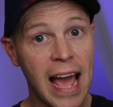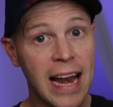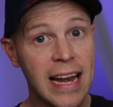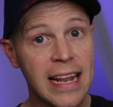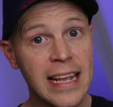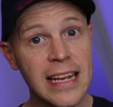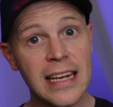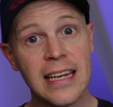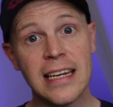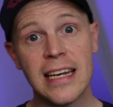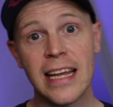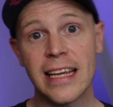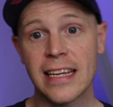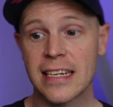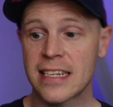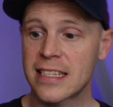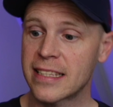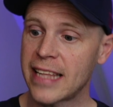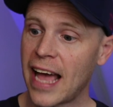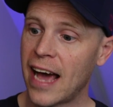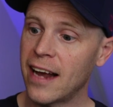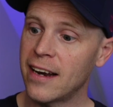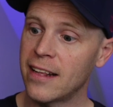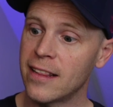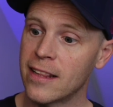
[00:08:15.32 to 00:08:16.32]
any links
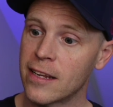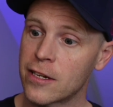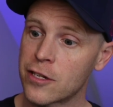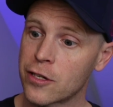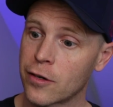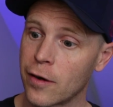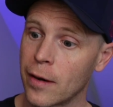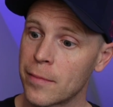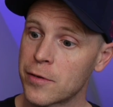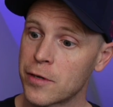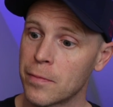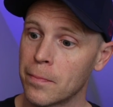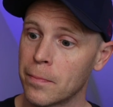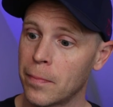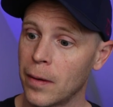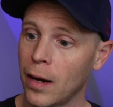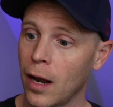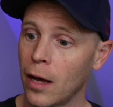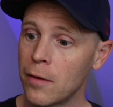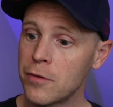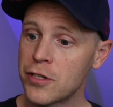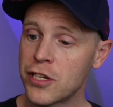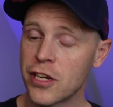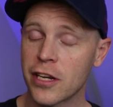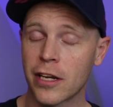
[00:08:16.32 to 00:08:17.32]
down in the description
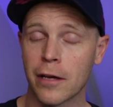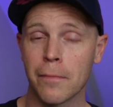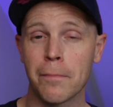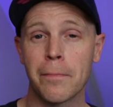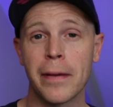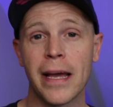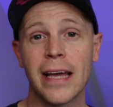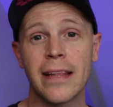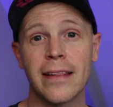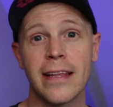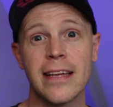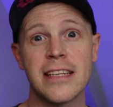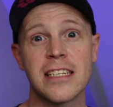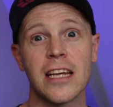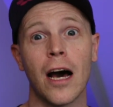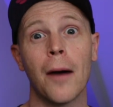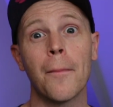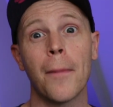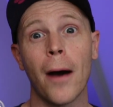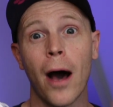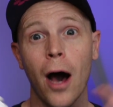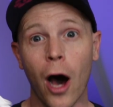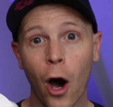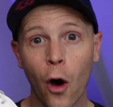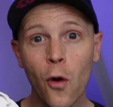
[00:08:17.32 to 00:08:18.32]
below, so you can pick these
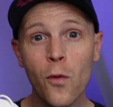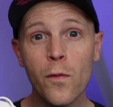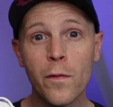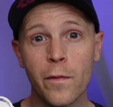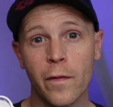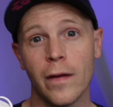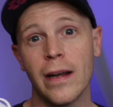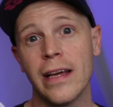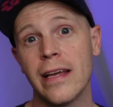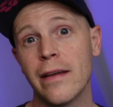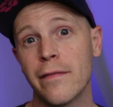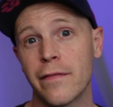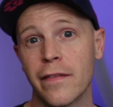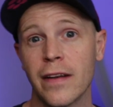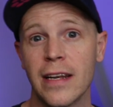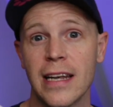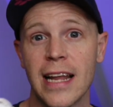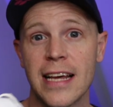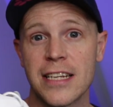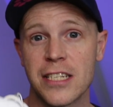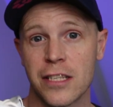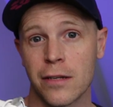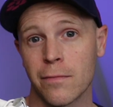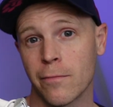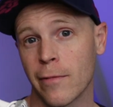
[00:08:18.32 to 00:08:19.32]
up, hopefully for
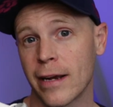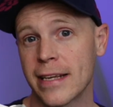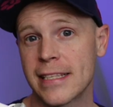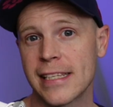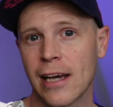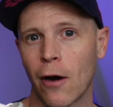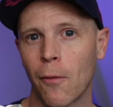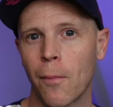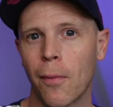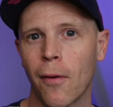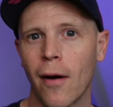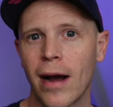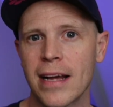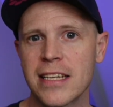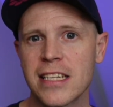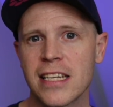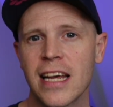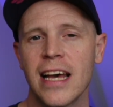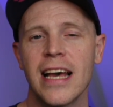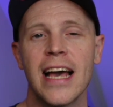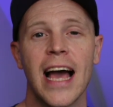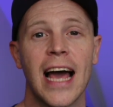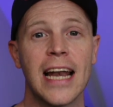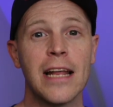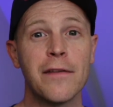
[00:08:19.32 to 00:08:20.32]
less than retail price.
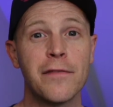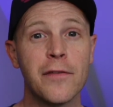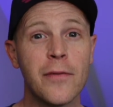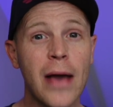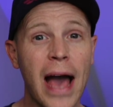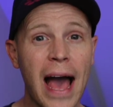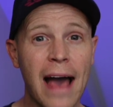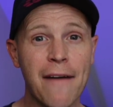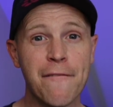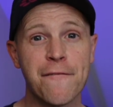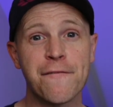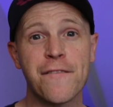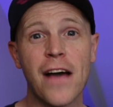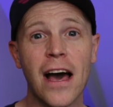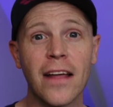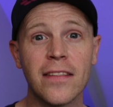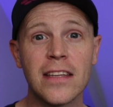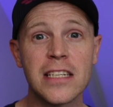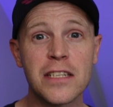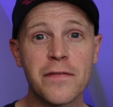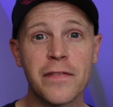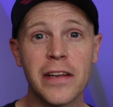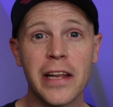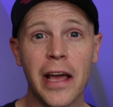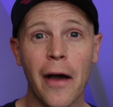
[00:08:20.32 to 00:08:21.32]
And if you have found
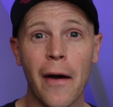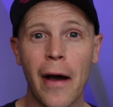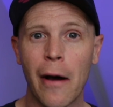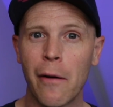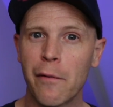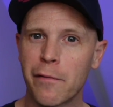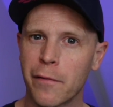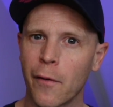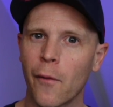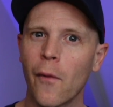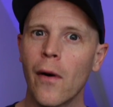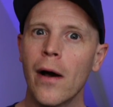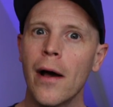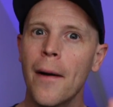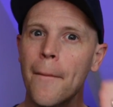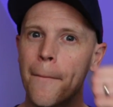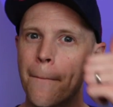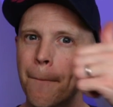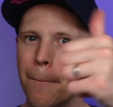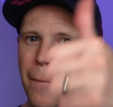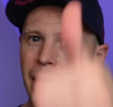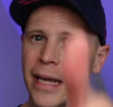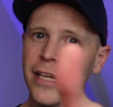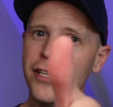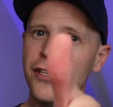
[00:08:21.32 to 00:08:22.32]
this video helpful,
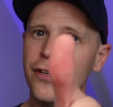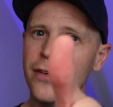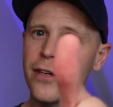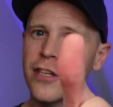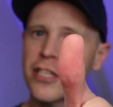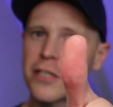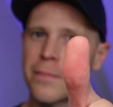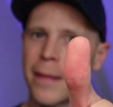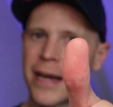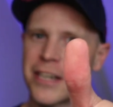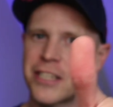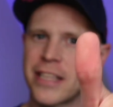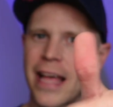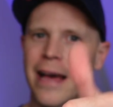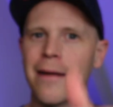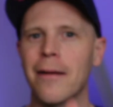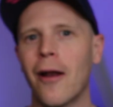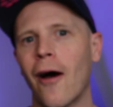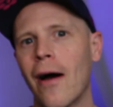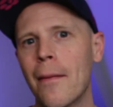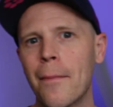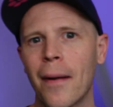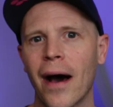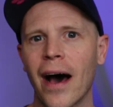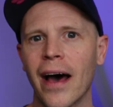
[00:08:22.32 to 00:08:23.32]
make sure you smash that
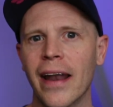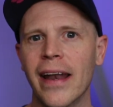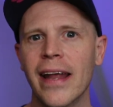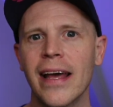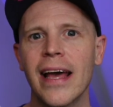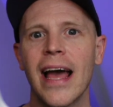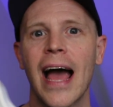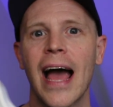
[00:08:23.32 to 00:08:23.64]
like button,